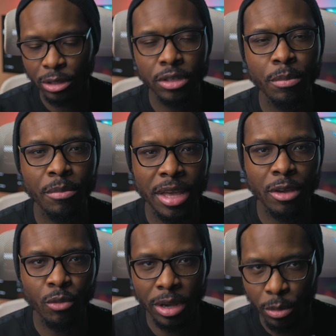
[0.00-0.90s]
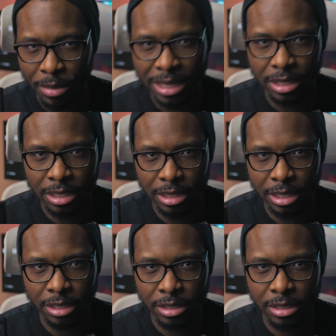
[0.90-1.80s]
doesn't make recommending
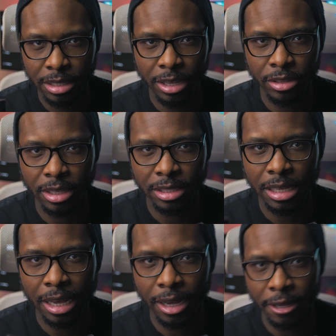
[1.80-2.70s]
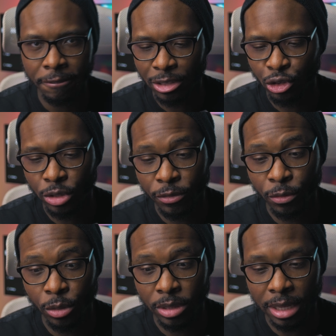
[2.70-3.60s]
this A30i as
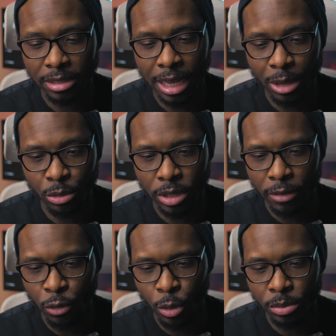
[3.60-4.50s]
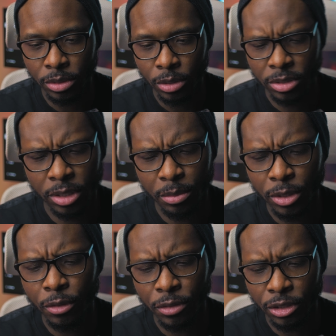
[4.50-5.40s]
straightforward as I would have hoped, which is a
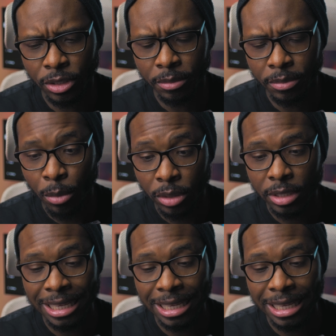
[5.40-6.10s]
bit of a shame. But